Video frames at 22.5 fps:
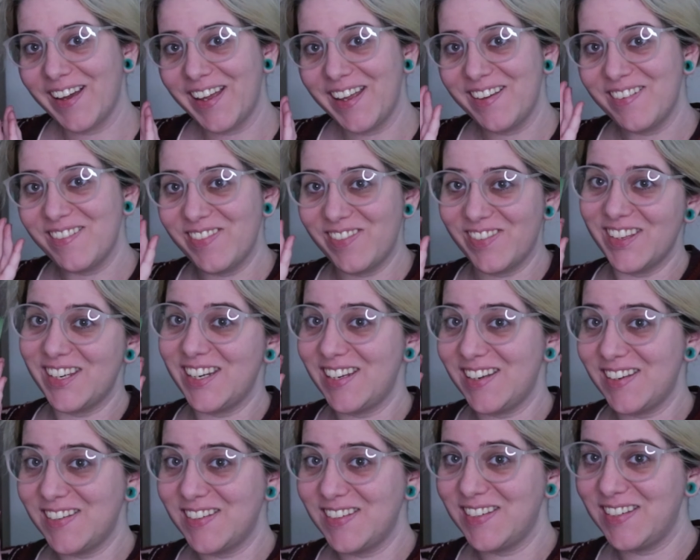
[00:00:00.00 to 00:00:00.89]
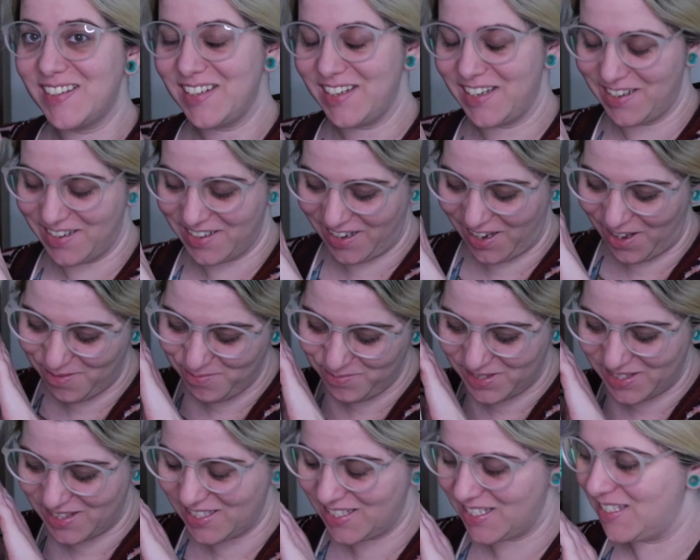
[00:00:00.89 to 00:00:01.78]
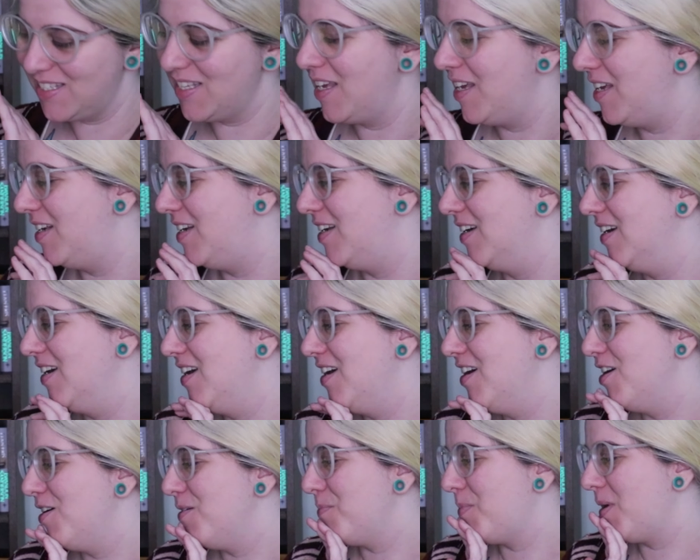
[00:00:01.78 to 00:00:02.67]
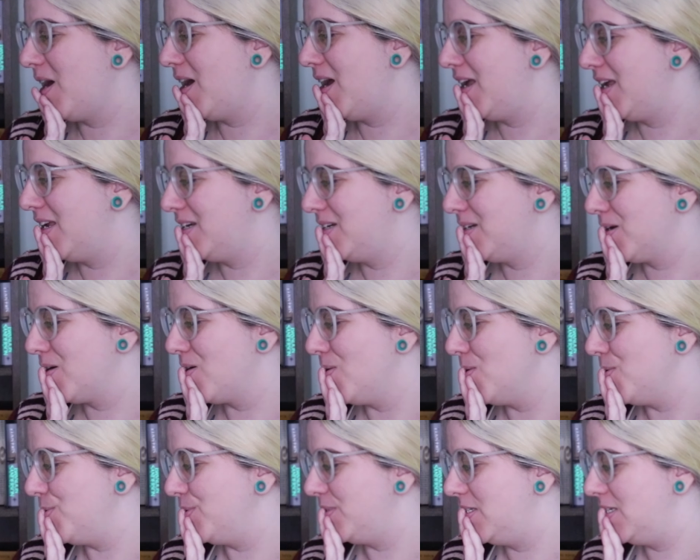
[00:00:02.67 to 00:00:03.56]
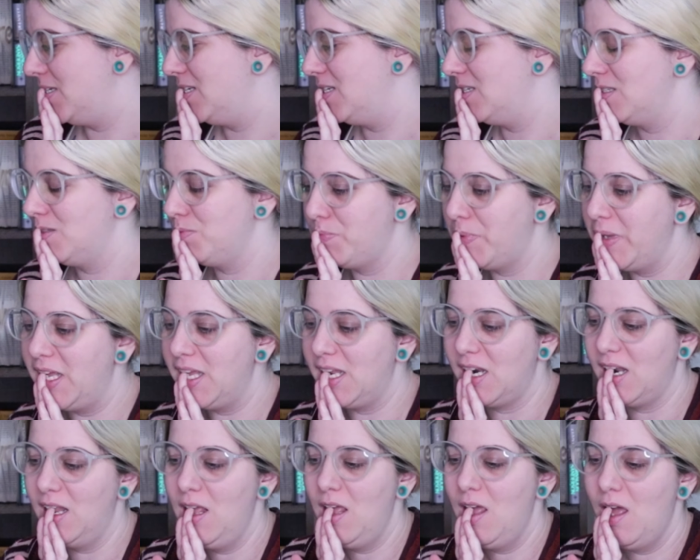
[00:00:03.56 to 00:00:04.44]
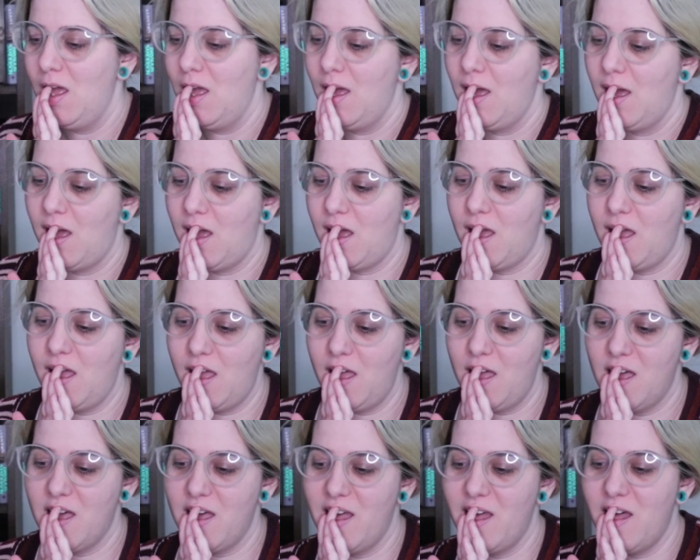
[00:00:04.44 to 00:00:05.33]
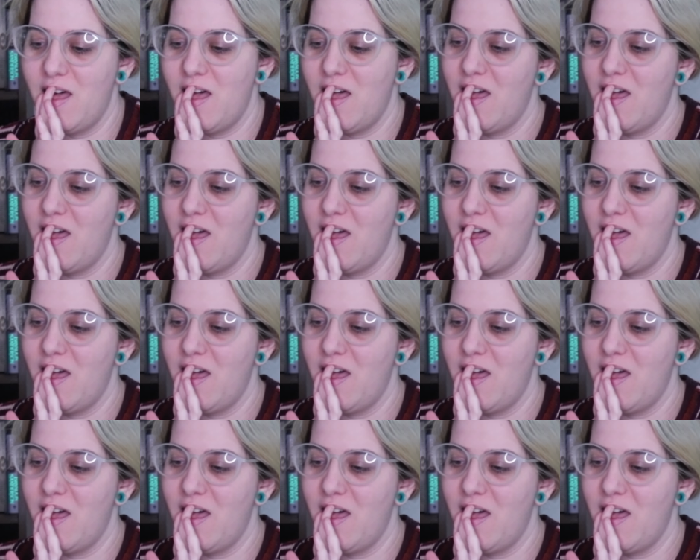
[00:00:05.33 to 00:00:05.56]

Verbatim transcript: I have finished Here Comes the Sun by Nicole Dennis benn Uh,